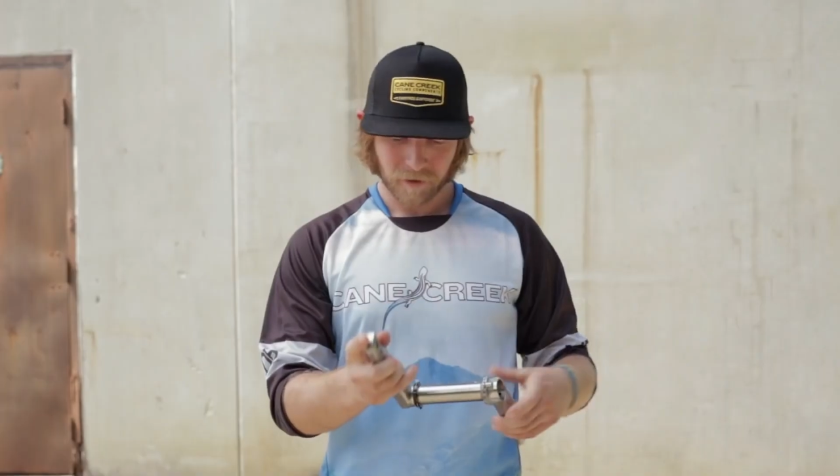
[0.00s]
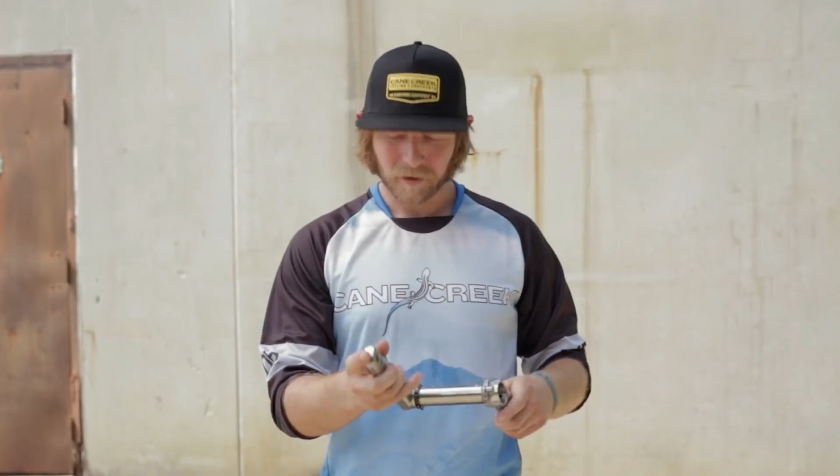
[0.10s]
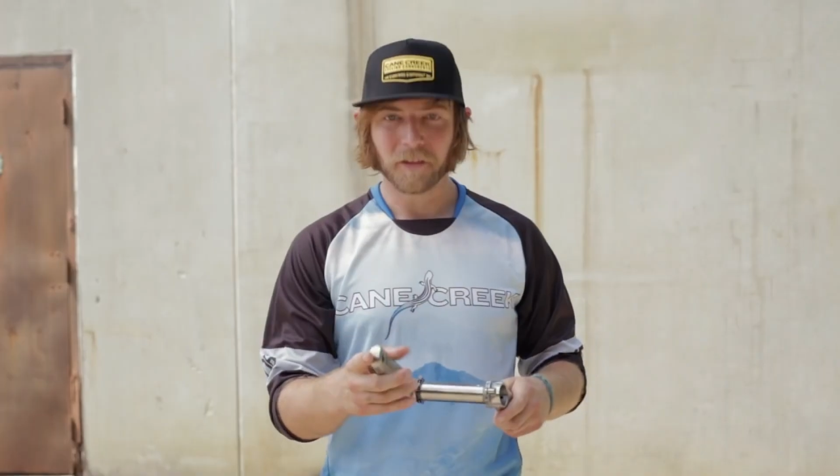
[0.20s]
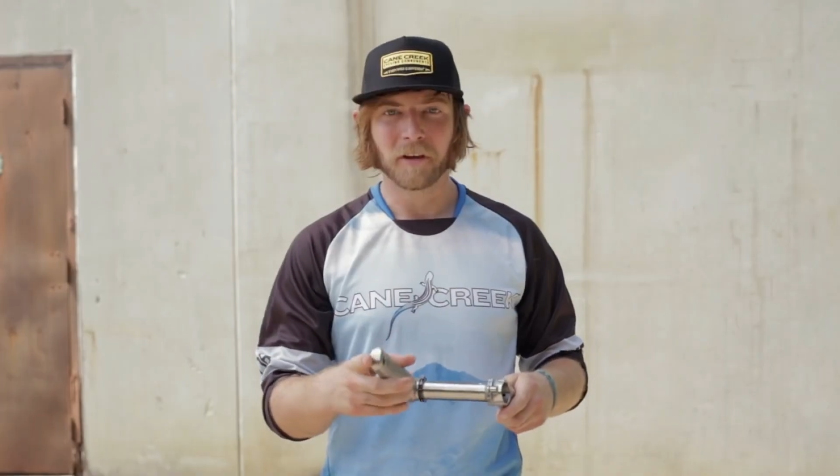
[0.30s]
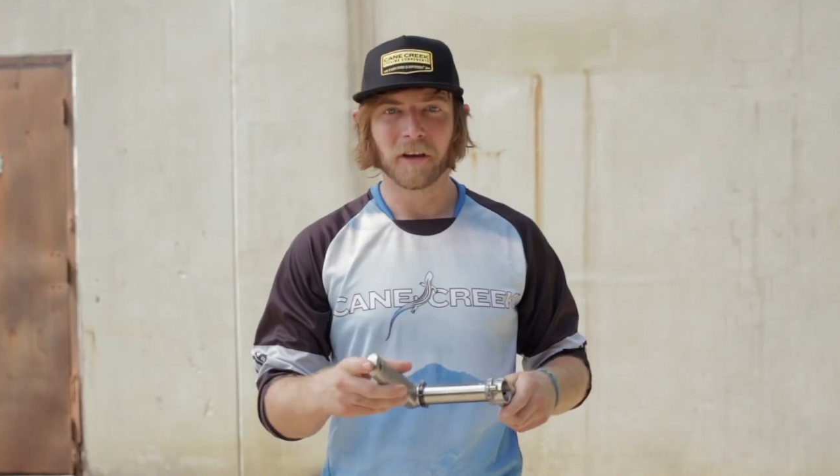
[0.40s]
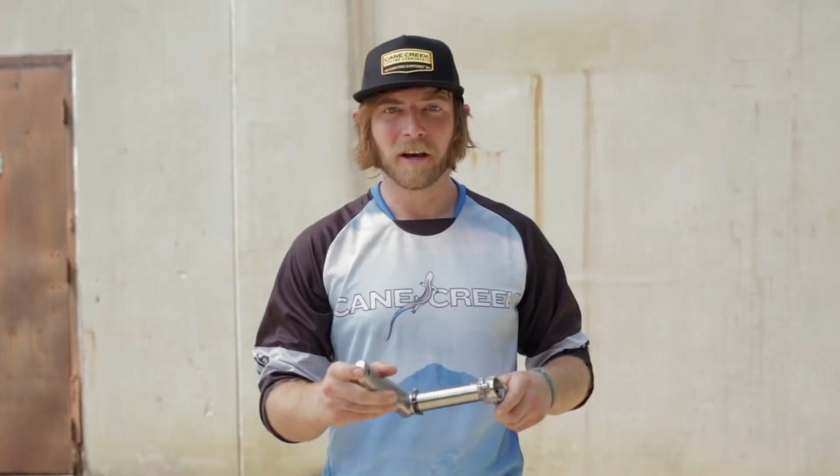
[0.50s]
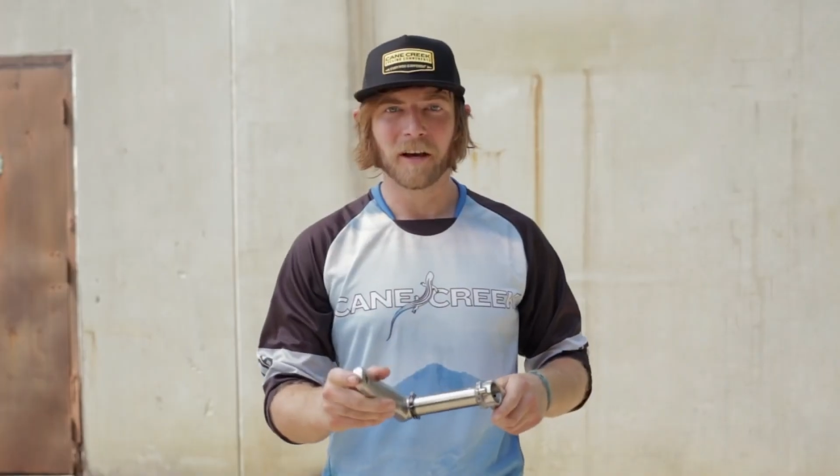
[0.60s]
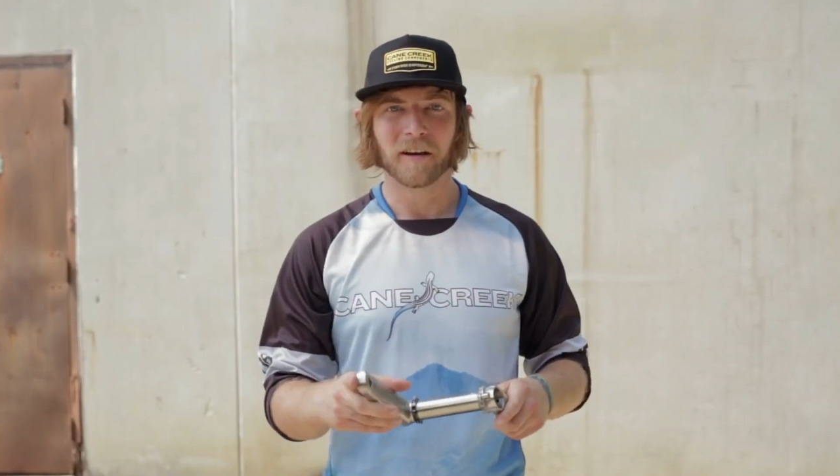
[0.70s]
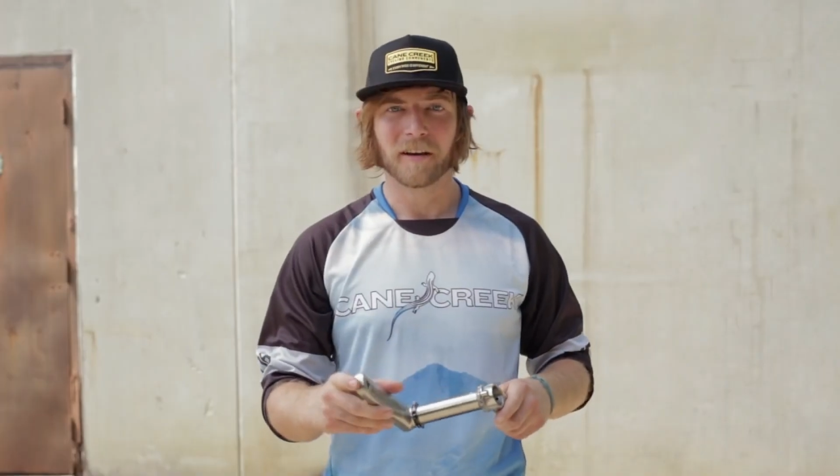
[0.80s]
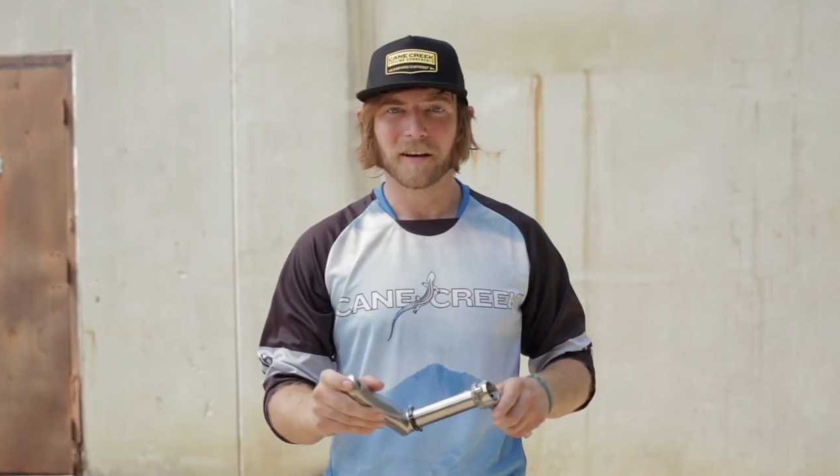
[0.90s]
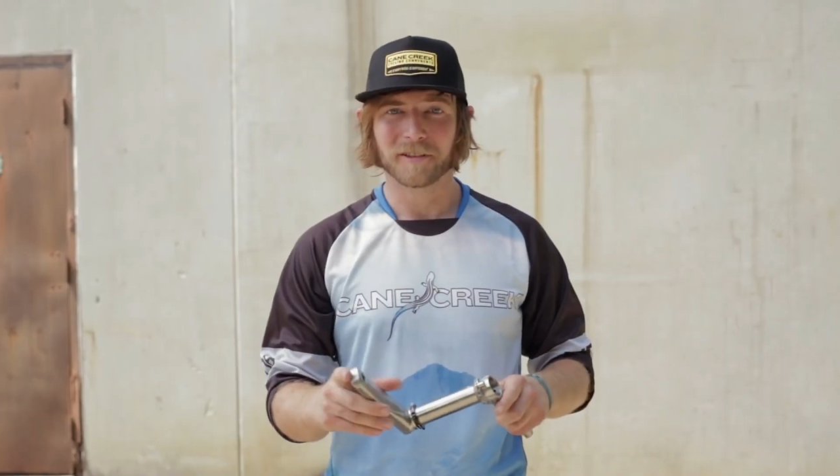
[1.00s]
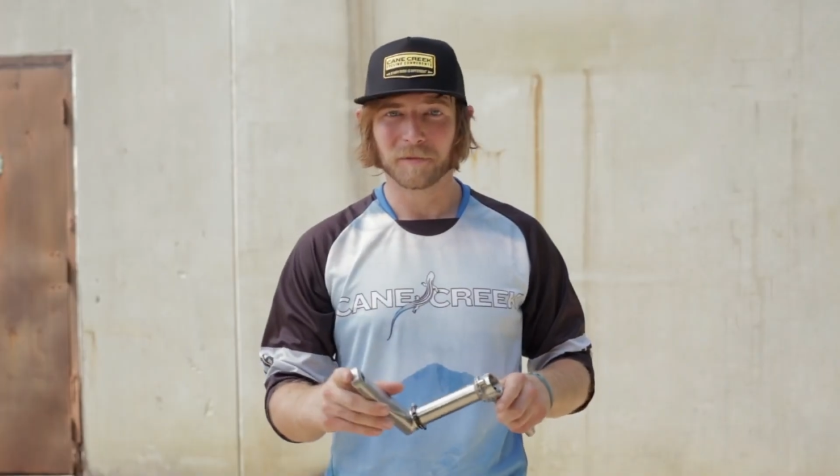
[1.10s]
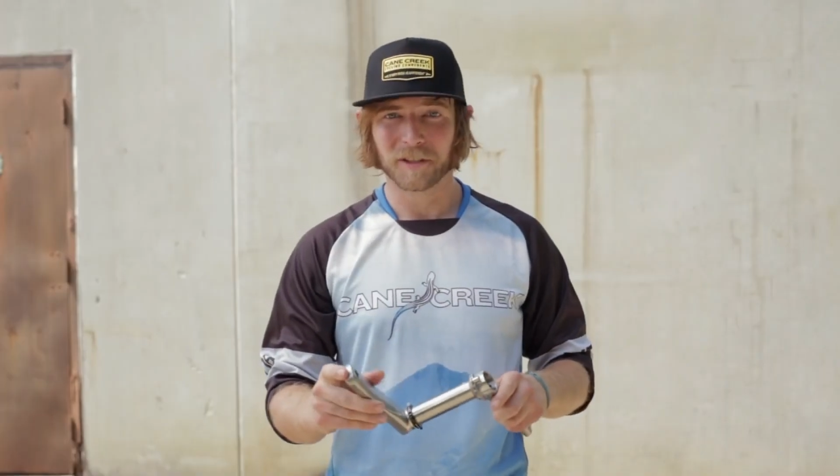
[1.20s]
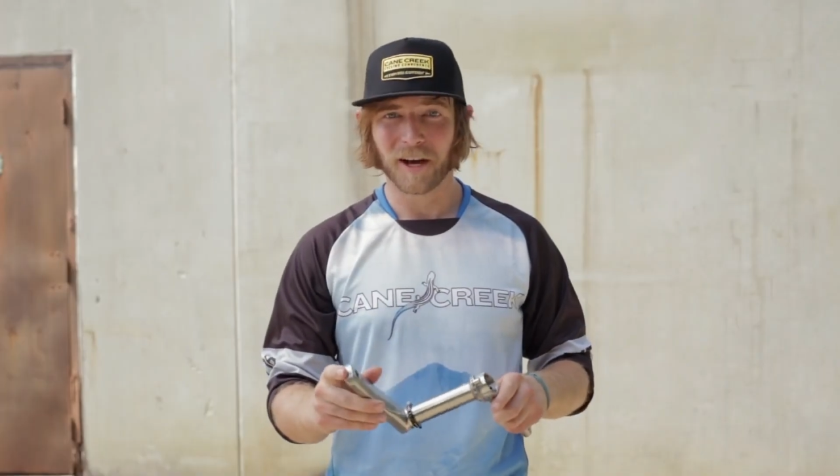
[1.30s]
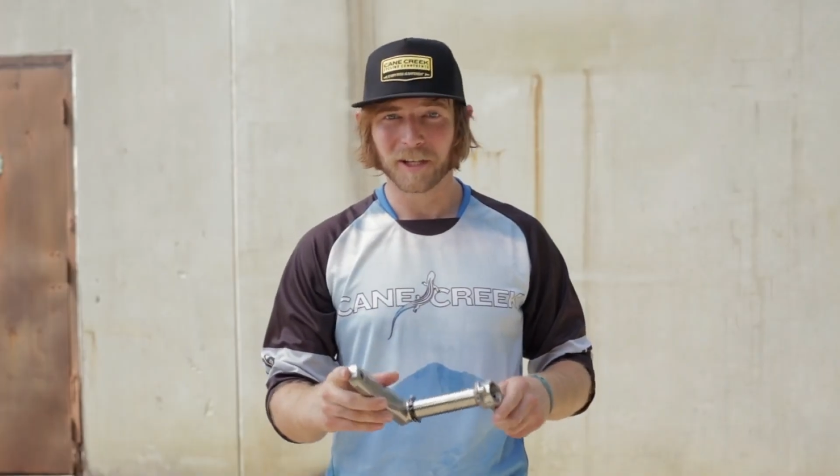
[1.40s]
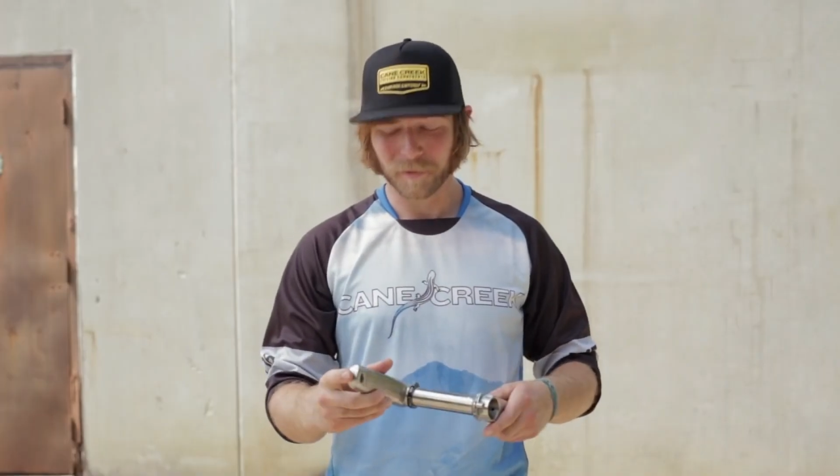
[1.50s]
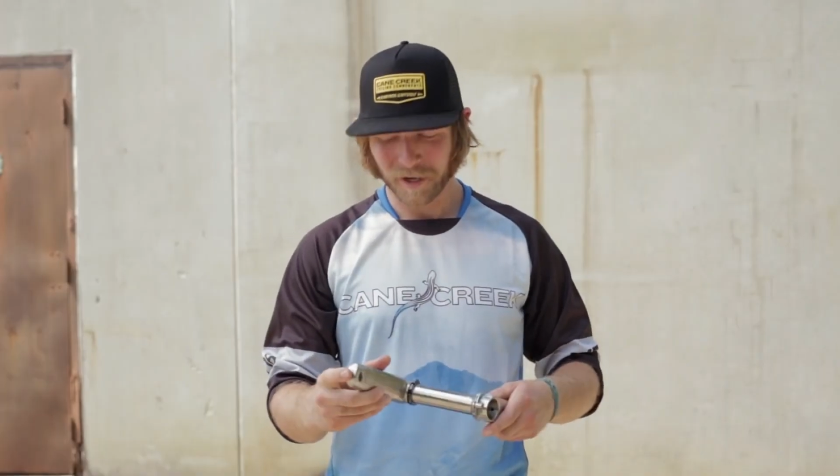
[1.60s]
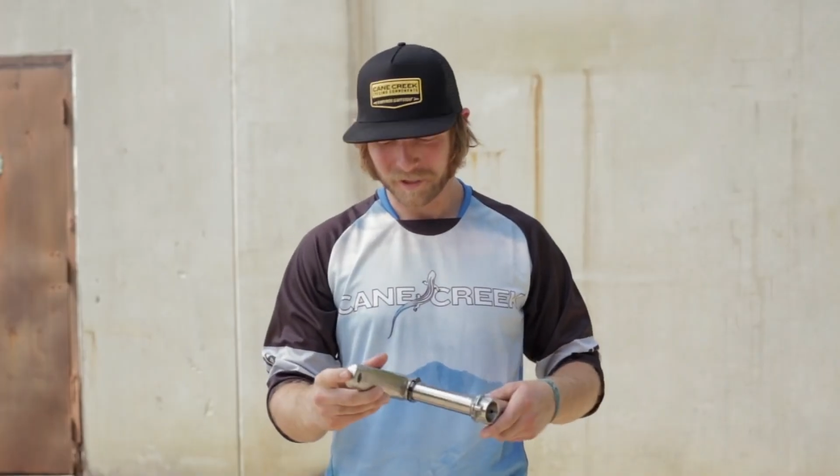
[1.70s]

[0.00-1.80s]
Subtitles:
nothing, some Scotch-Brite